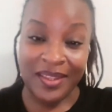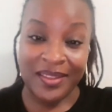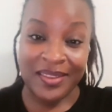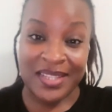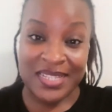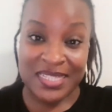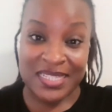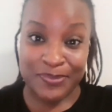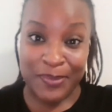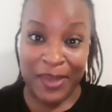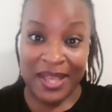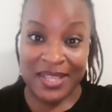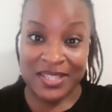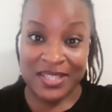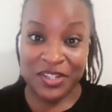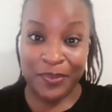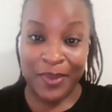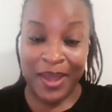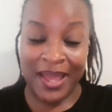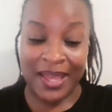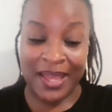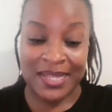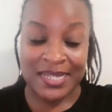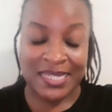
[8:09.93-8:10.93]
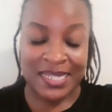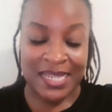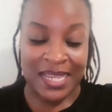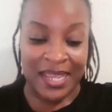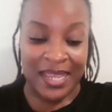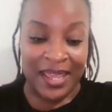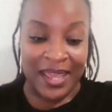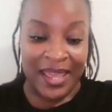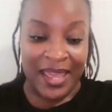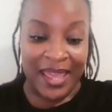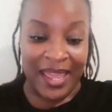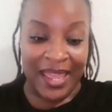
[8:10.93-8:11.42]
this mastermind.
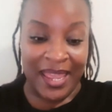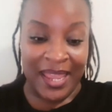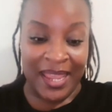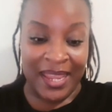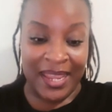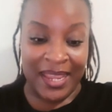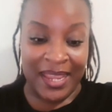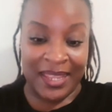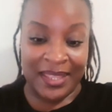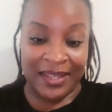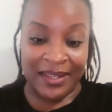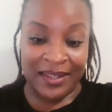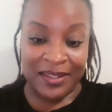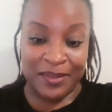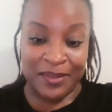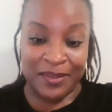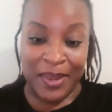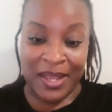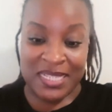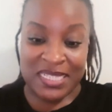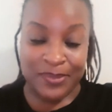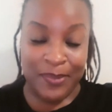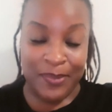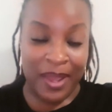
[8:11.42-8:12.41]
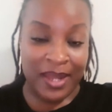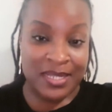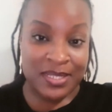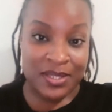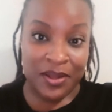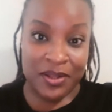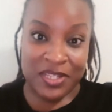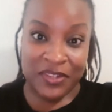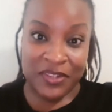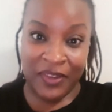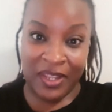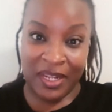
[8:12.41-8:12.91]
And the mastermind is
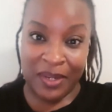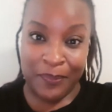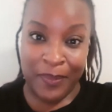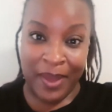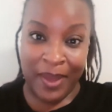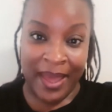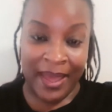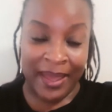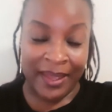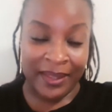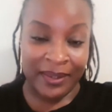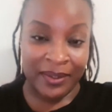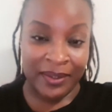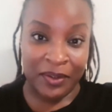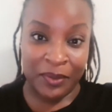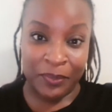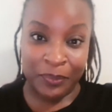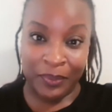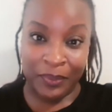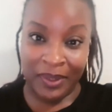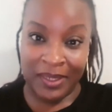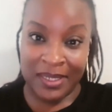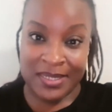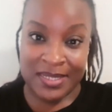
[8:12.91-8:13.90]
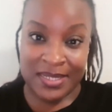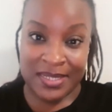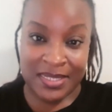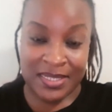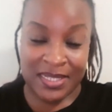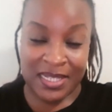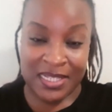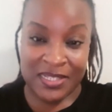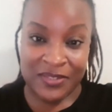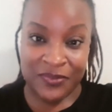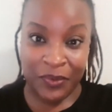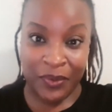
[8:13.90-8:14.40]
cultivated by, pretty
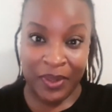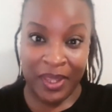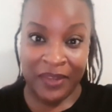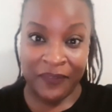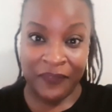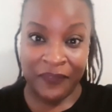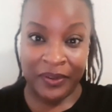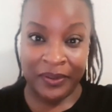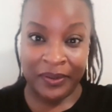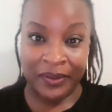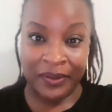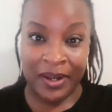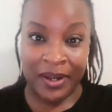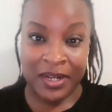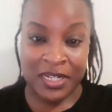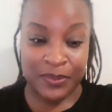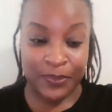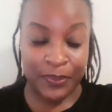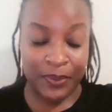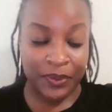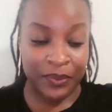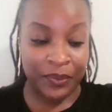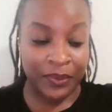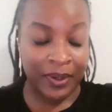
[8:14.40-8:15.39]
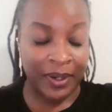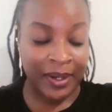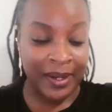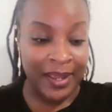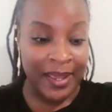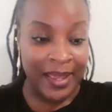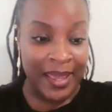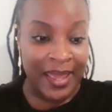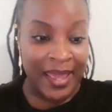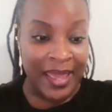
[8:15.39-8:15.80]
successful 8-figure entrepreneur.